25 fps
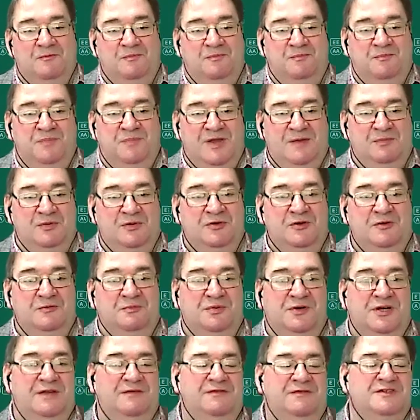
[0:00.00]
People who'd
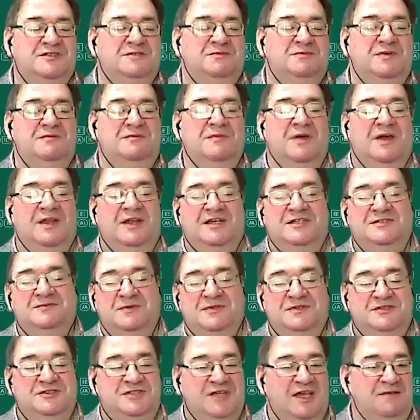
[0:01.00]
previously been managed
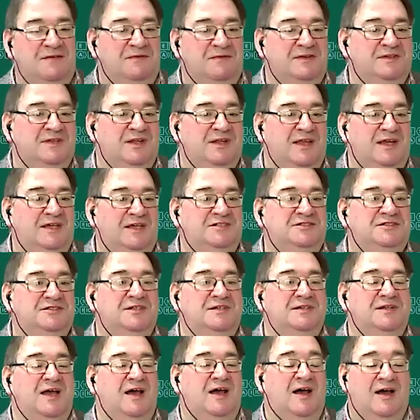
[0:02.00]
with jet
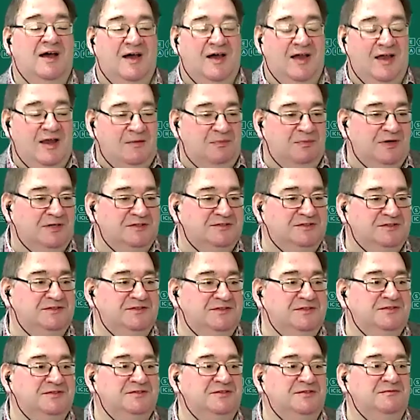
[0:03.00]
ventilation, a high pressure
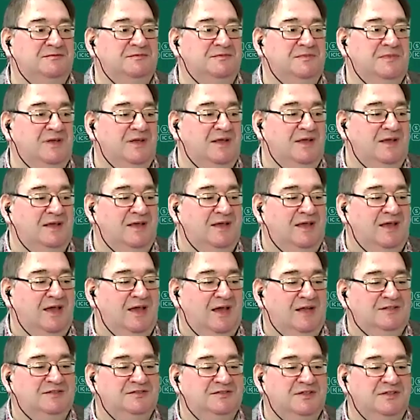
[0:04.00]
system,
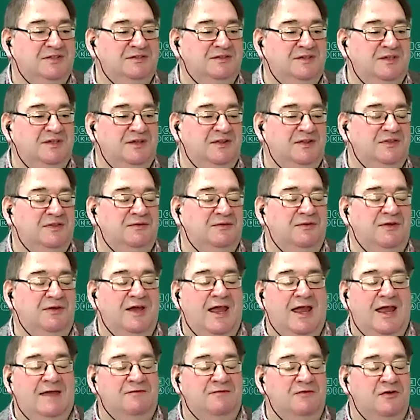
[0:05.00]
and suddenly
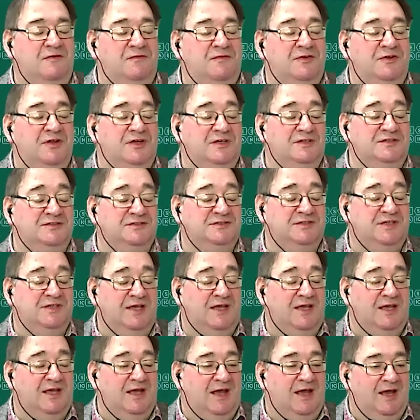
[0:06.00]
Thrive offered us
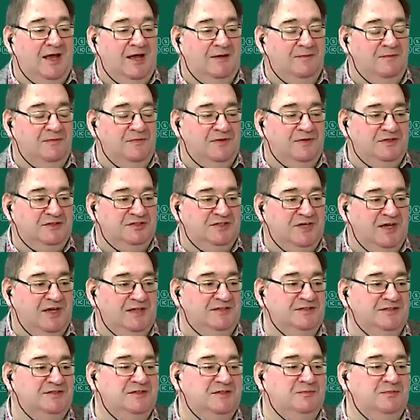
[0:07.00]
the
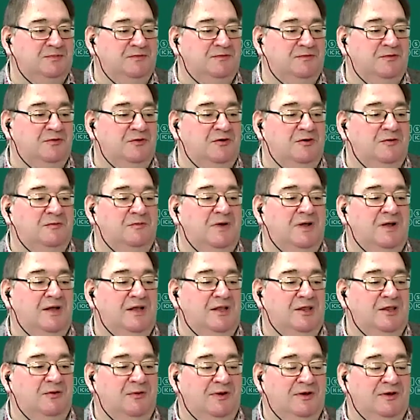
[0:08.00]
chance to perform
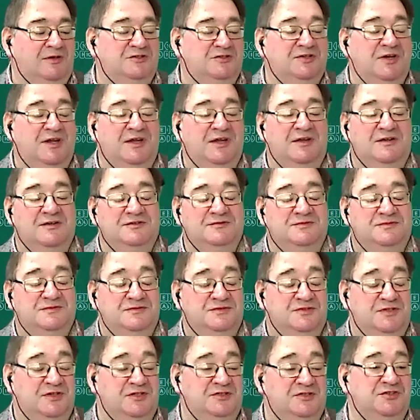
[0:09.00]
laryngotracheal
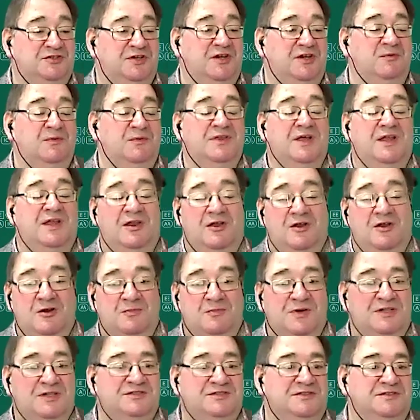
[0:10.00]
surgery with a low
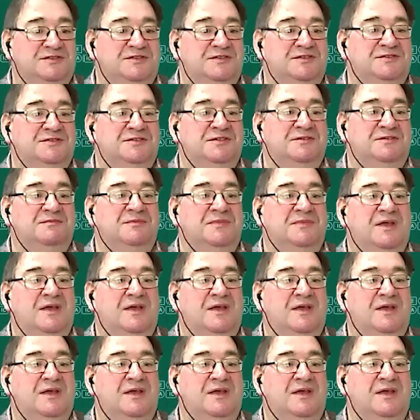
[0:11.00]
pressure system,